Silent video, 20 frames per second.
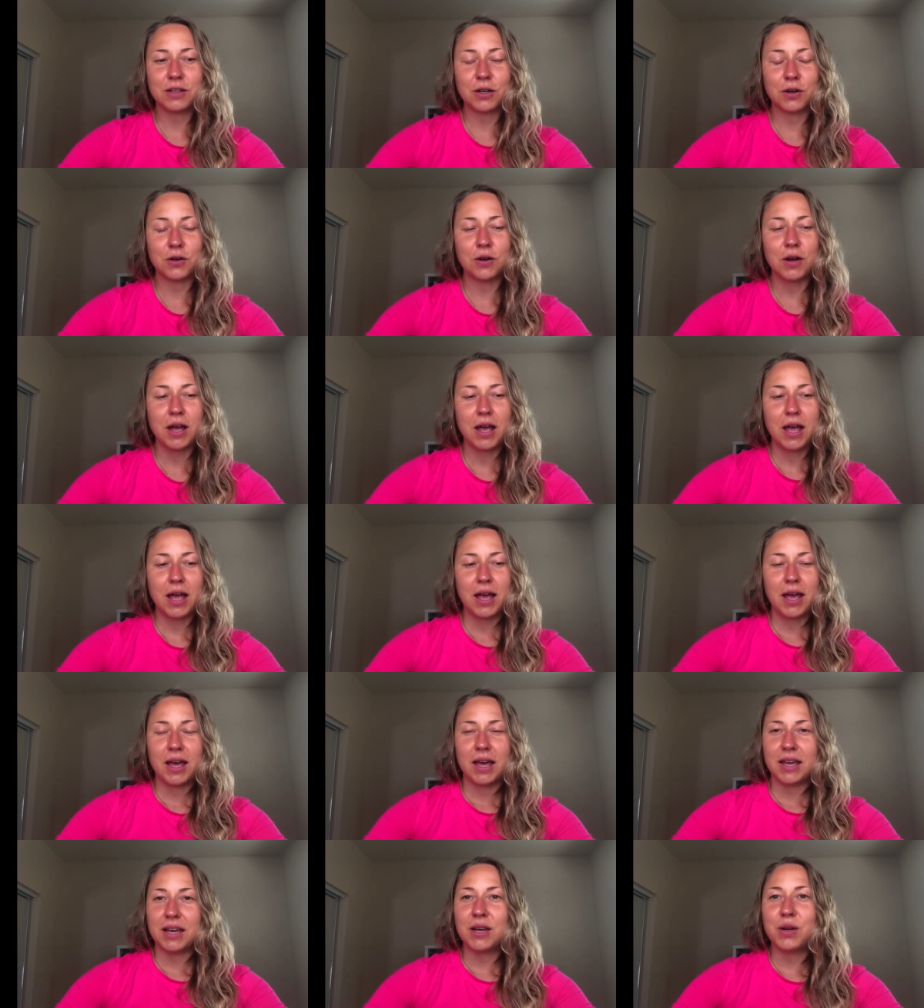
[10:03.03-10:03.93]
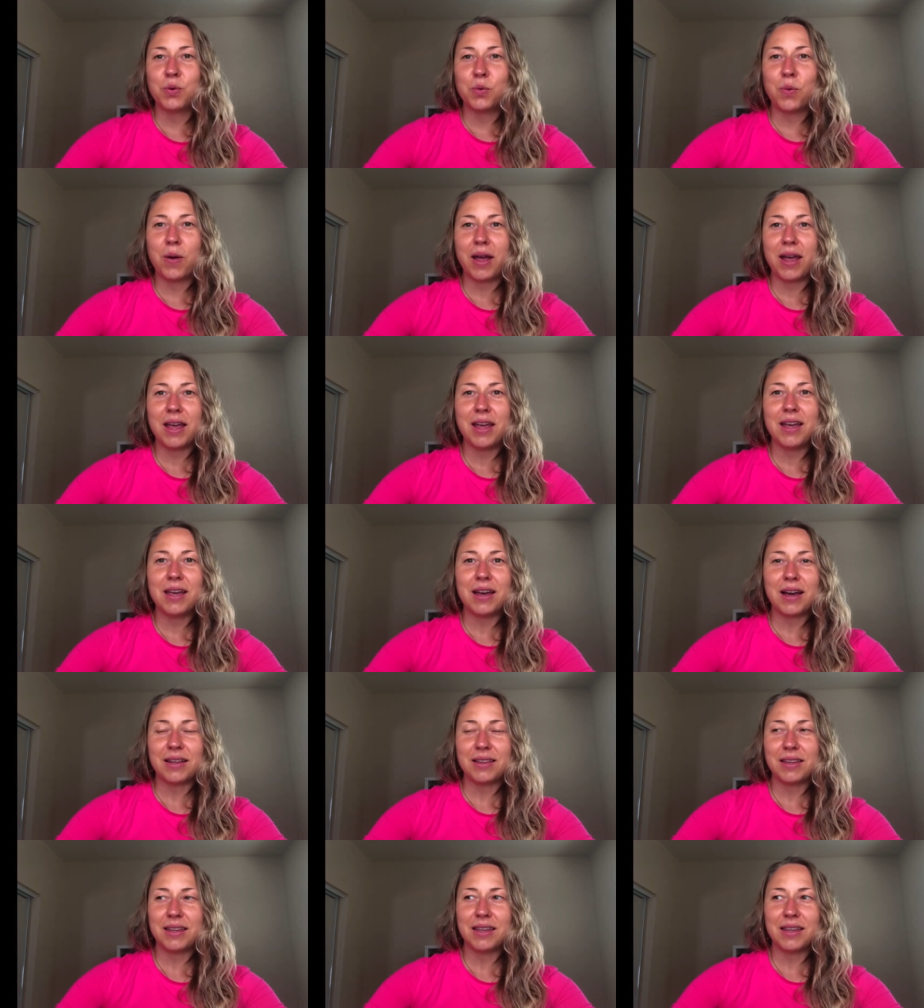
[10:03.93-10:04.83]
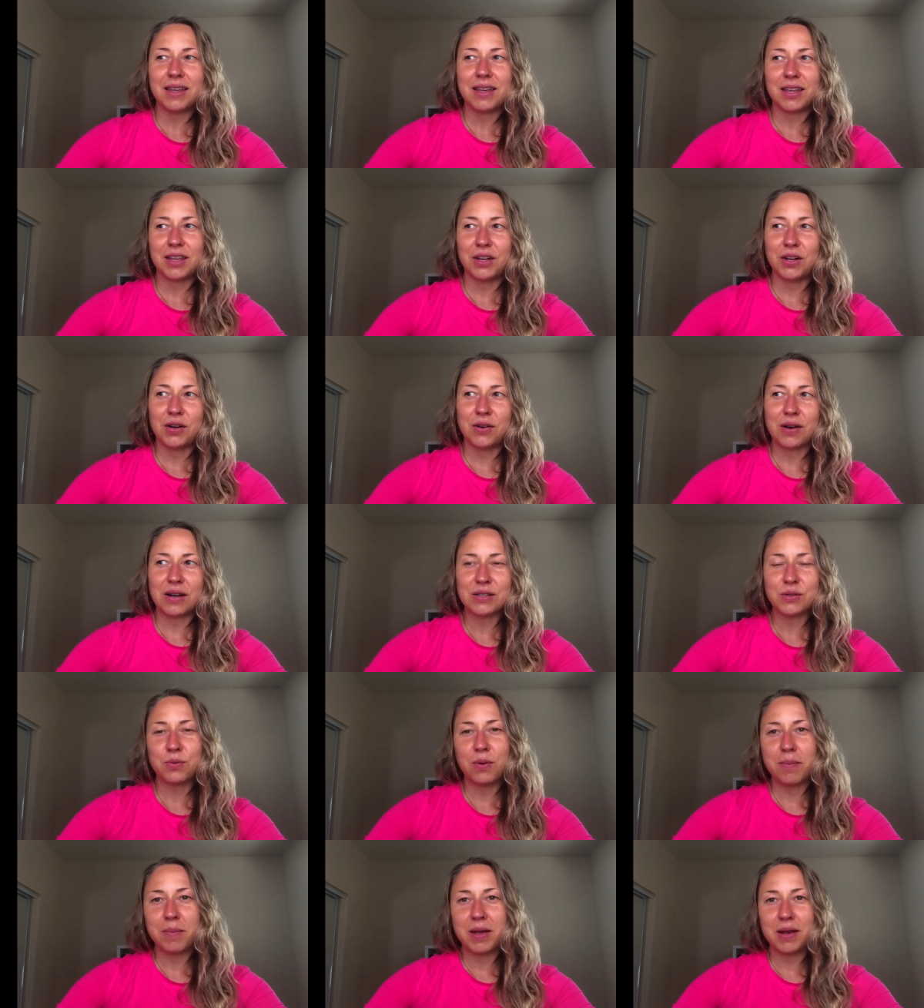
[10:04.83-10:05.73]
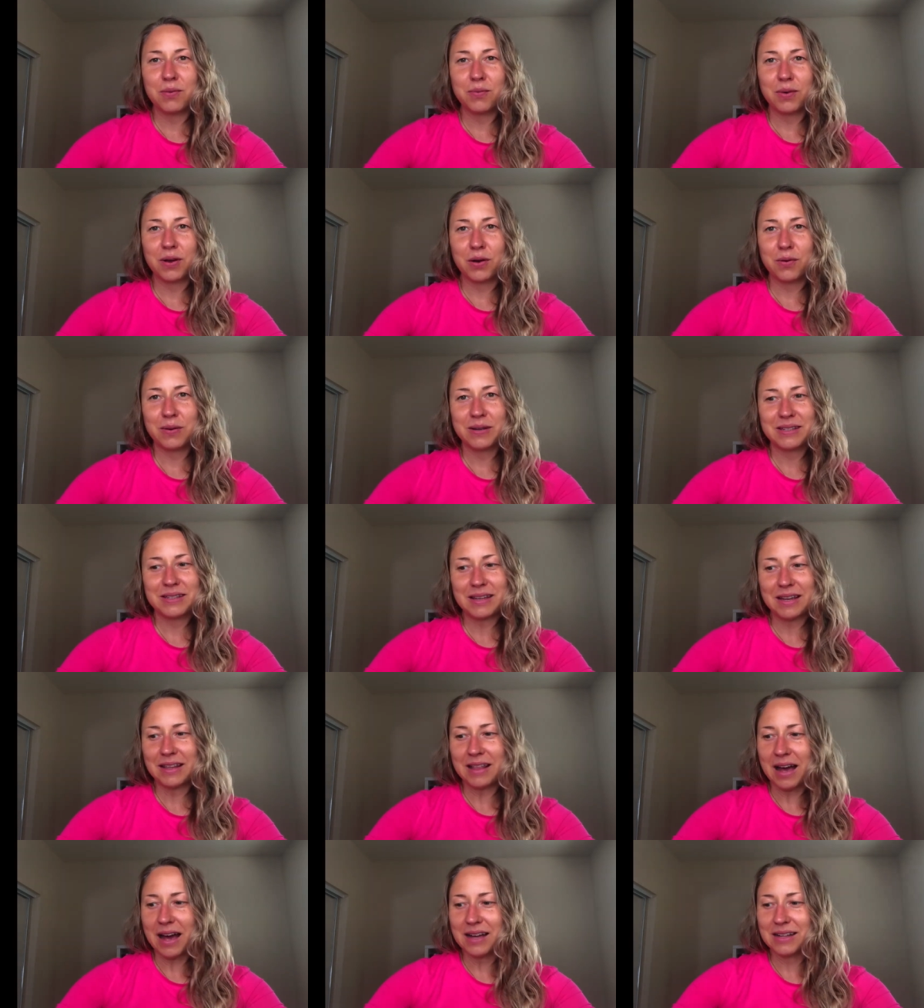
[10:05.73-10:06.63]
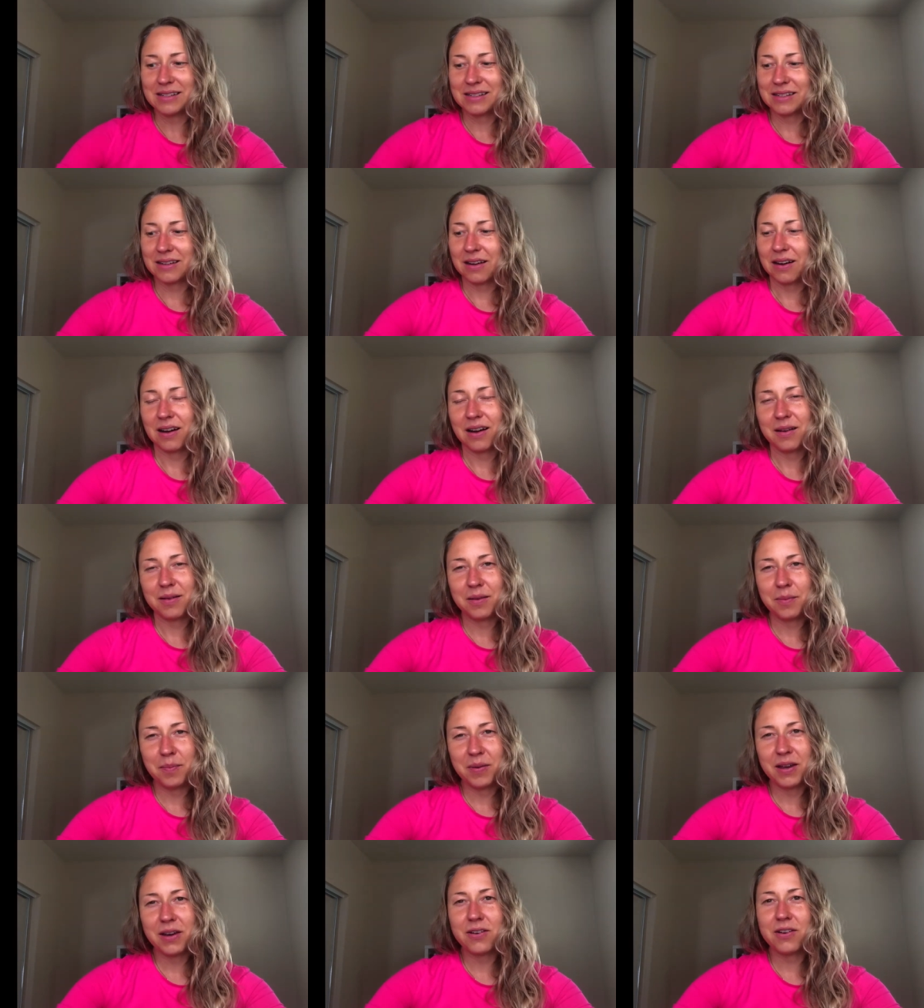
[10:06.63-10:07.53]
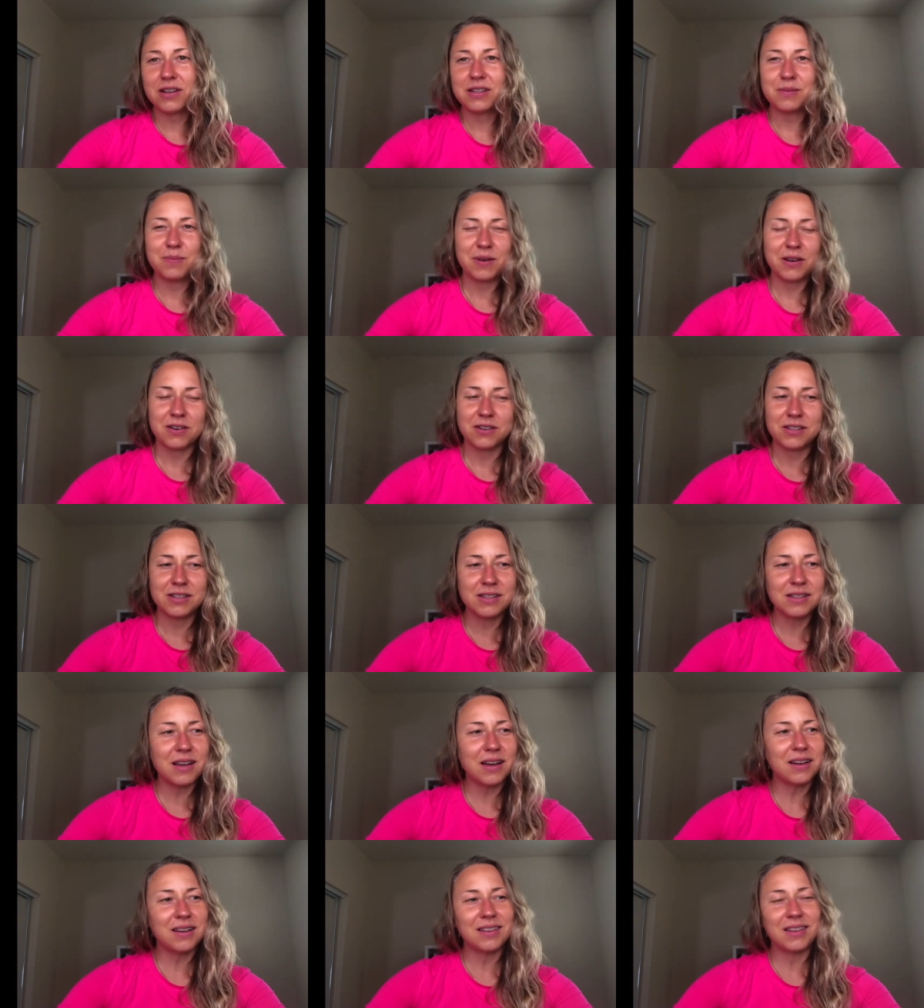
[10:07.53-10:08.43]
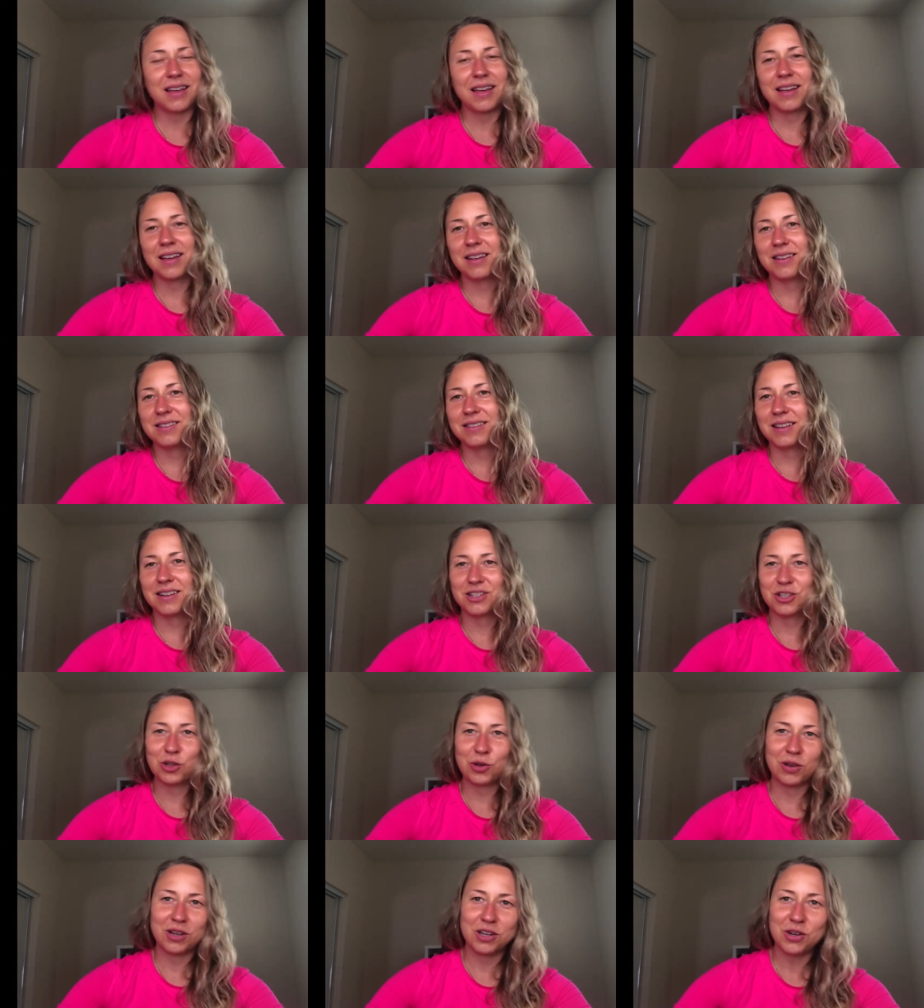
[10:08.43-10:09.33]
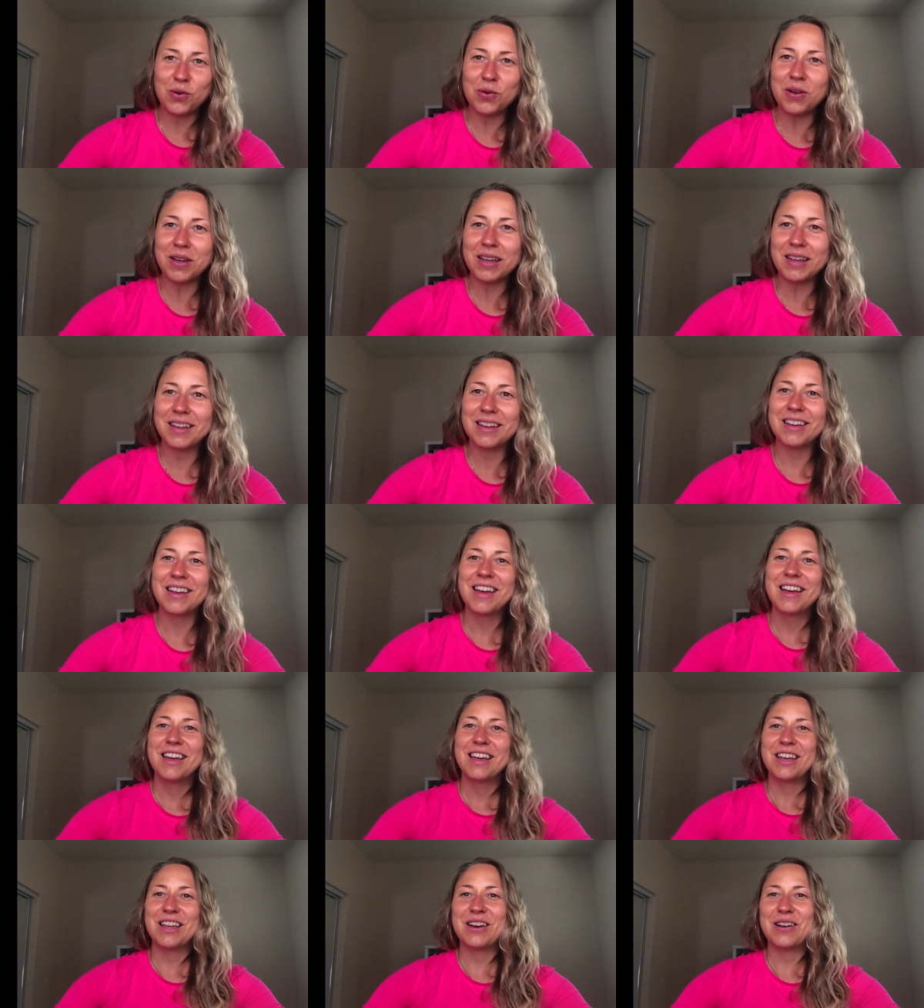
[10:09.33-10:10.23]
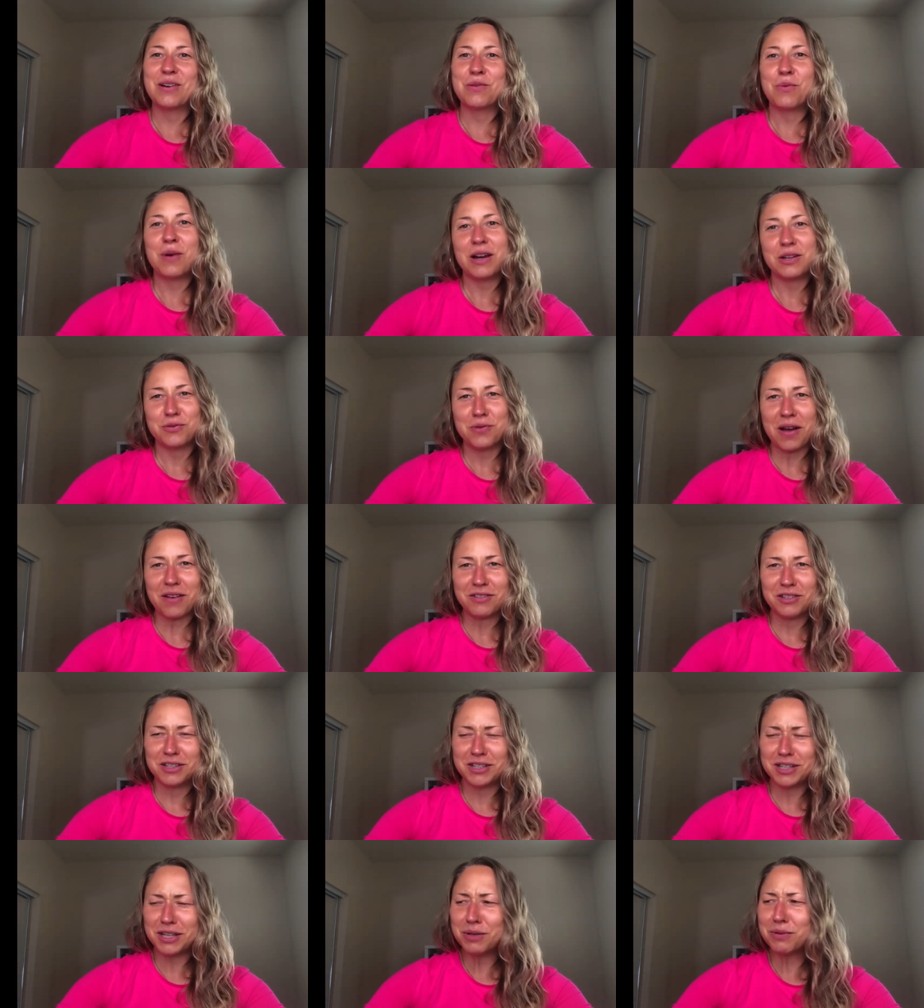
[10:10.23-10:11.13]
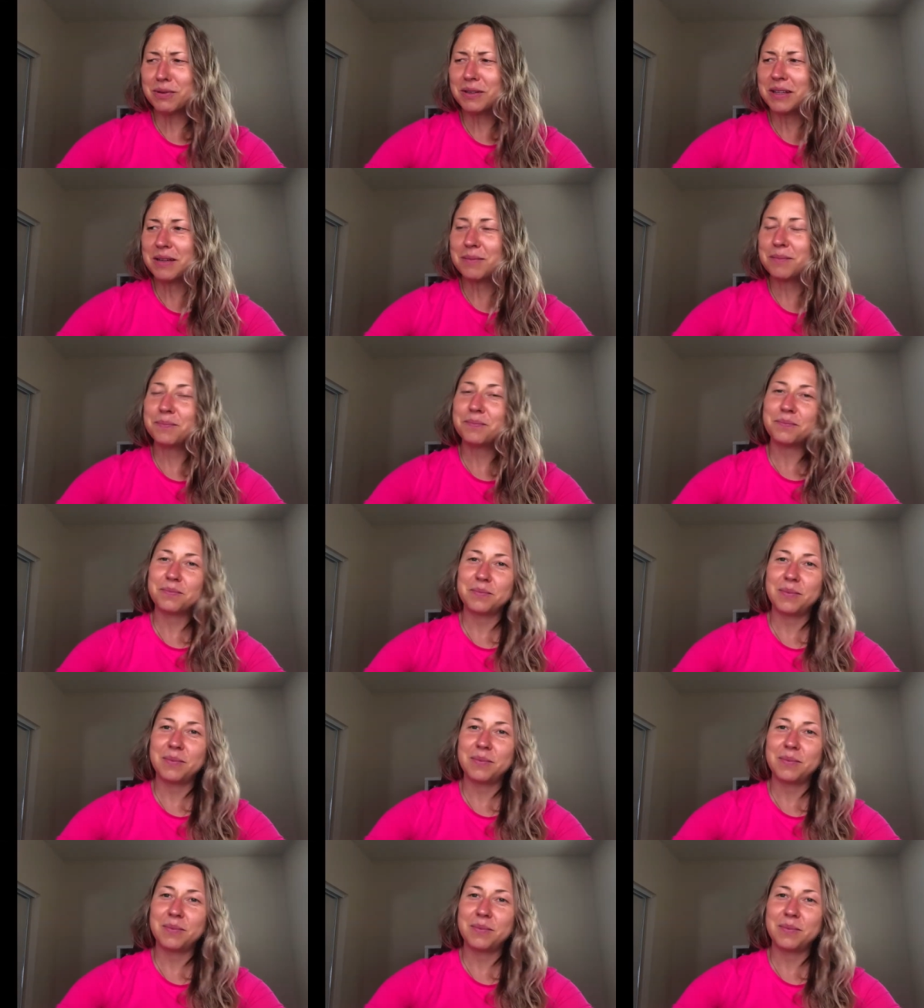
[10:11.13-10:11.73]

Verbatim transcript: So in a way, I think, you know, as women, we always say that, oh, the periods, periods suck, they, they're so annoying, you know, why do I have to deal with them?